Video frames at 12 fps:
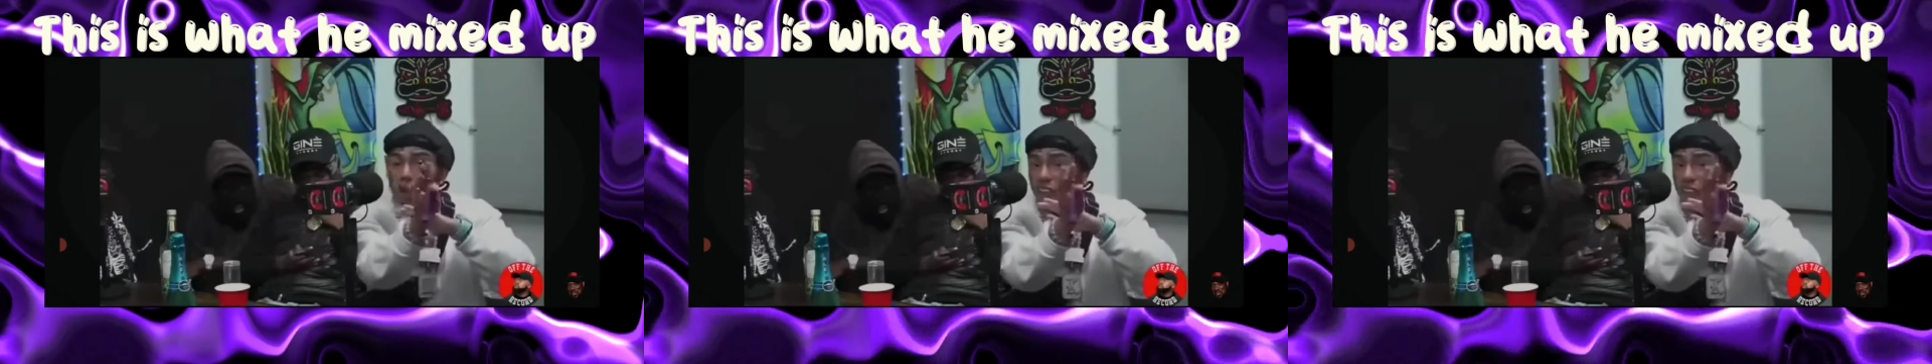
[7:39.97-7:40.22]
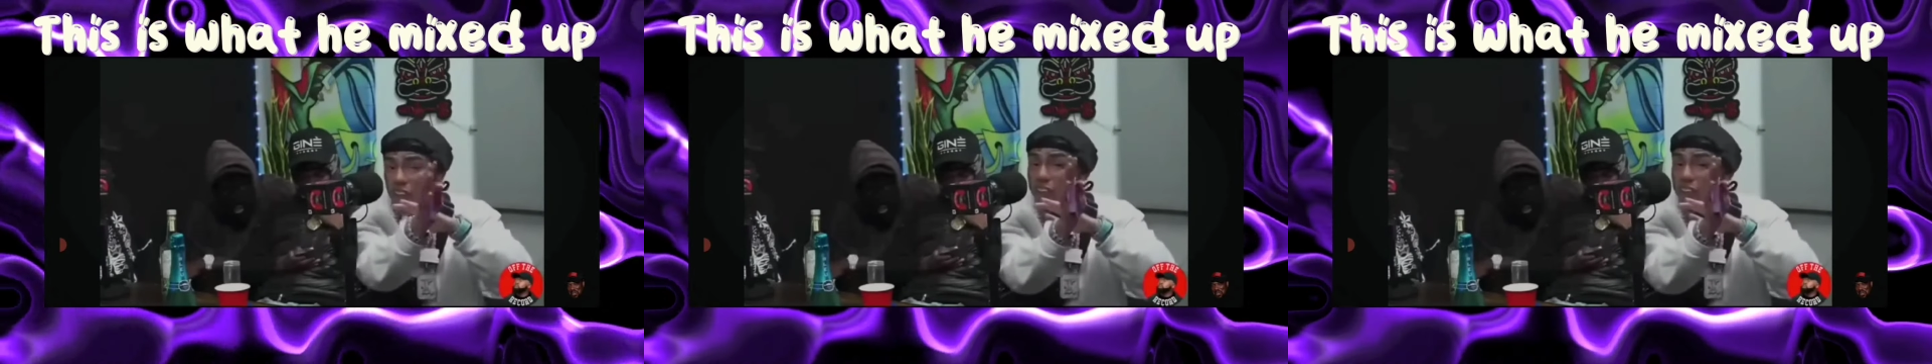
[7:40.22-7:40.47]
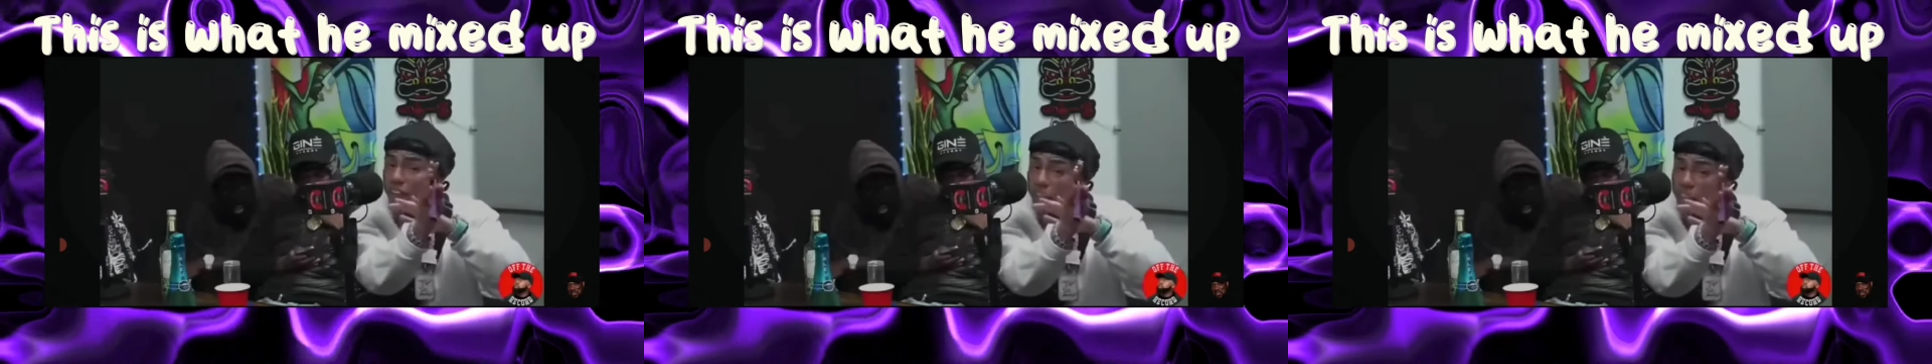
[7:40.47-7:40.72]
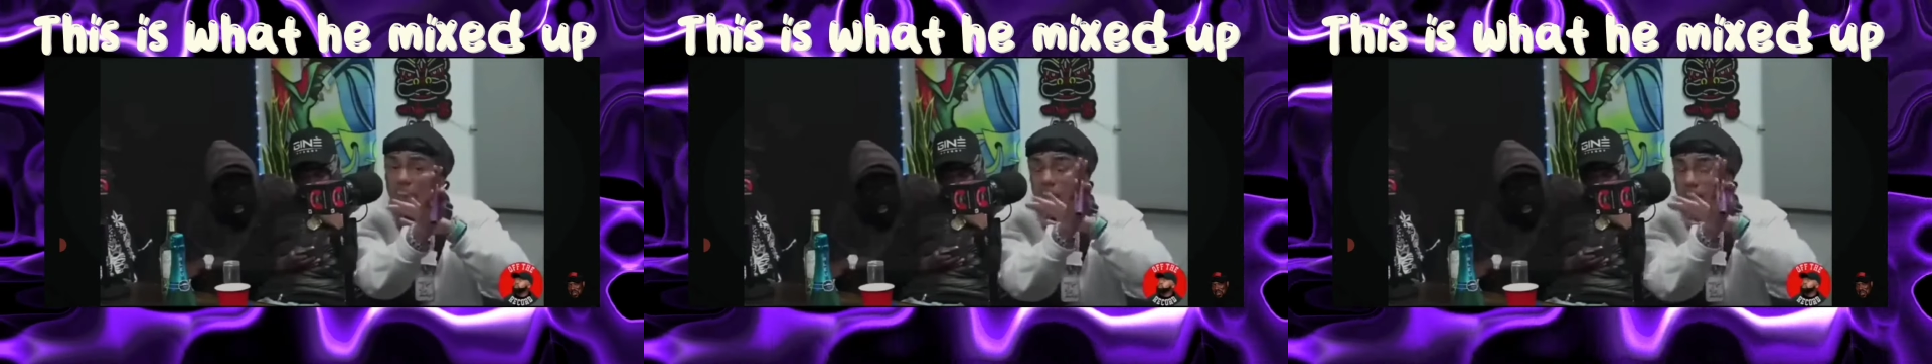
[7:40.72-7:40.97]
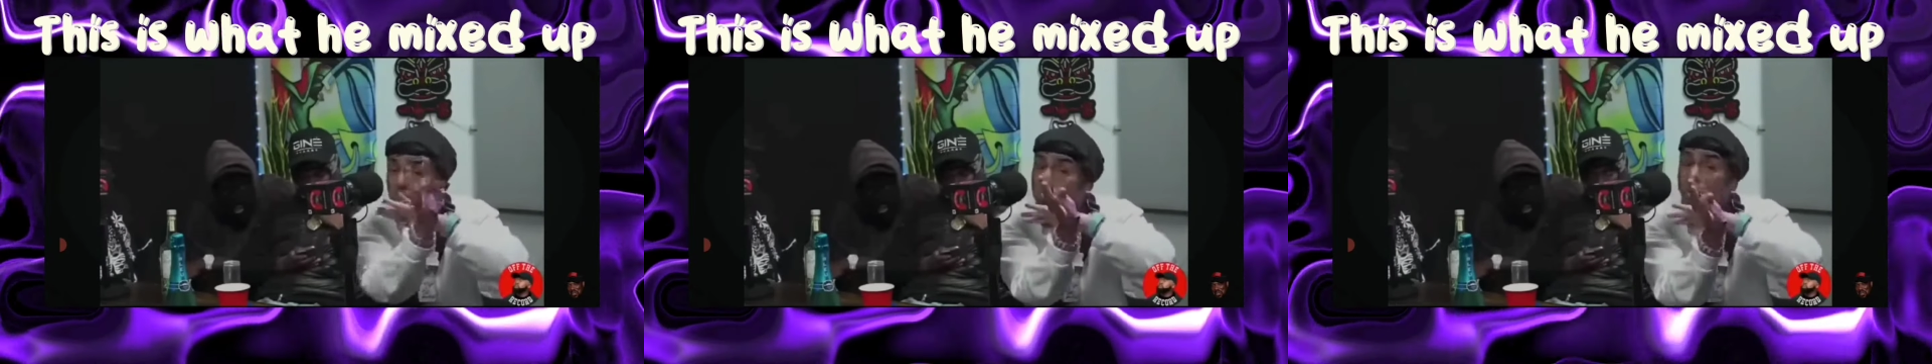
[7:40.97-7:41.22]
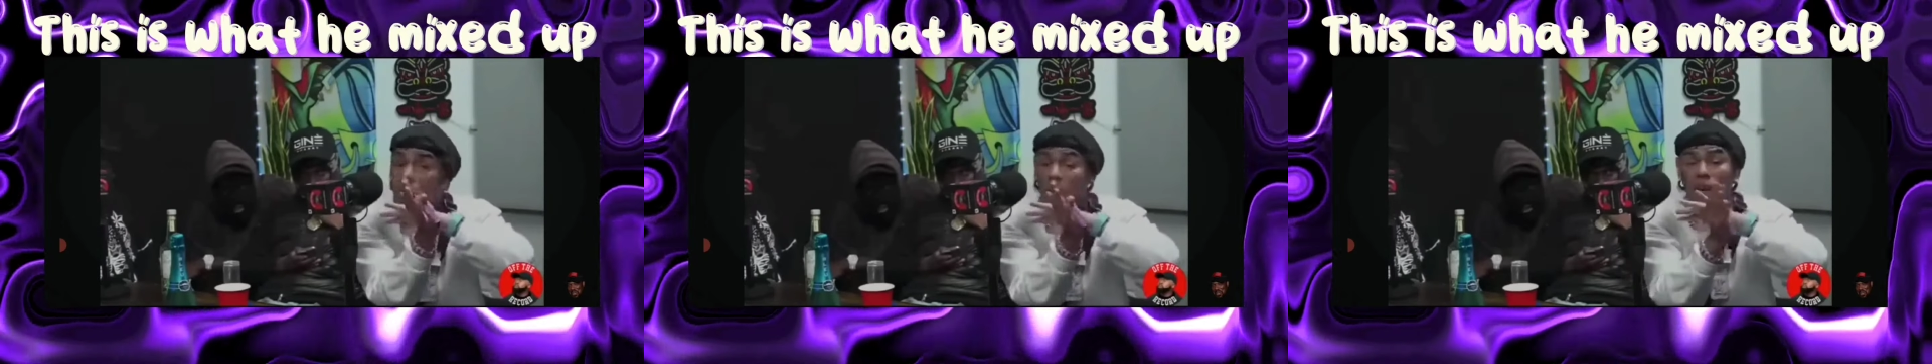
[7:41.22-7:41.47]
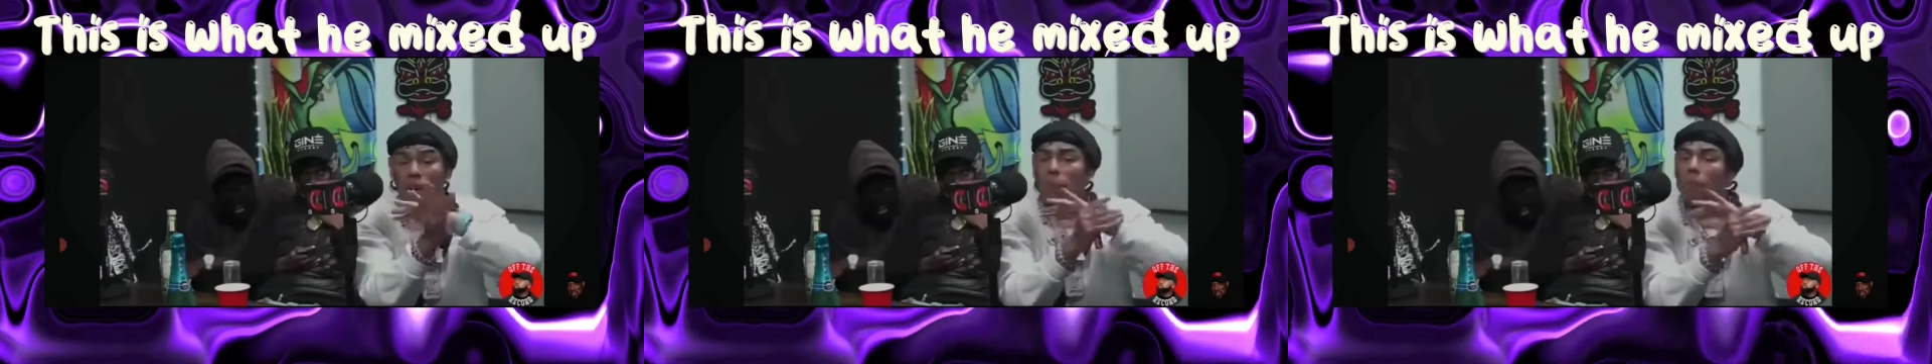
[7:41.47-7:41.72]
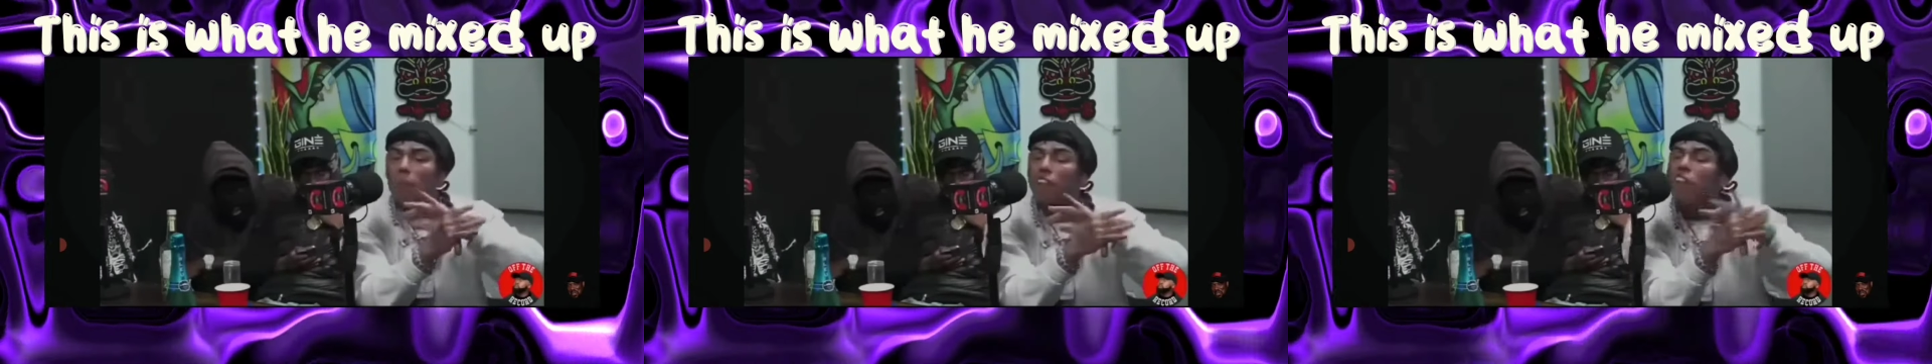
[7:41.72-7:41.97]
I'm sorry if, if, if, if, if I
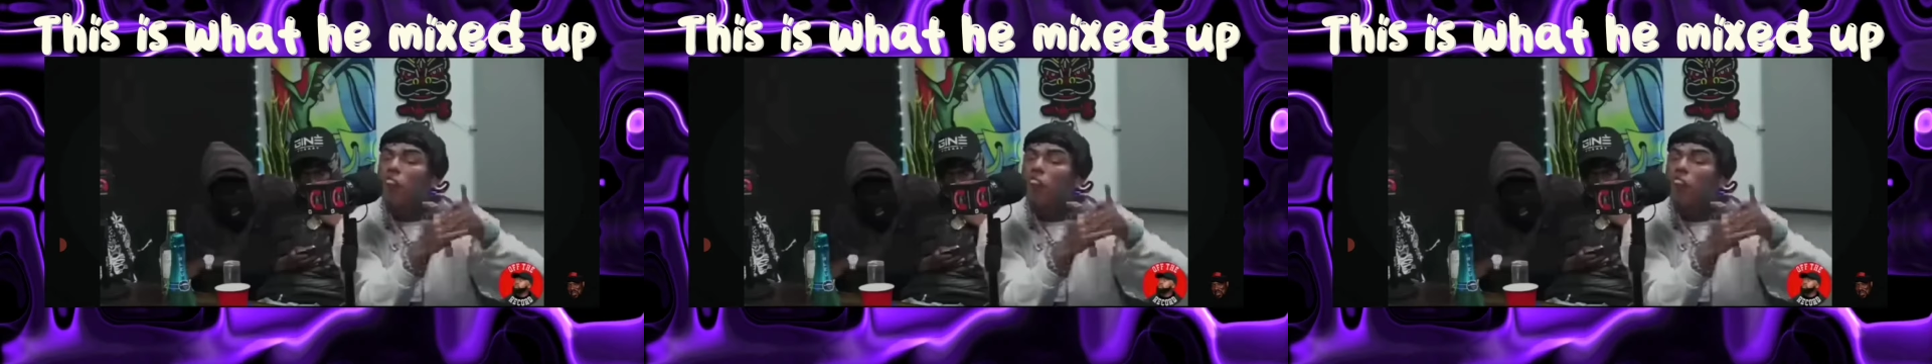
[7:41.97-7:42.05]
put,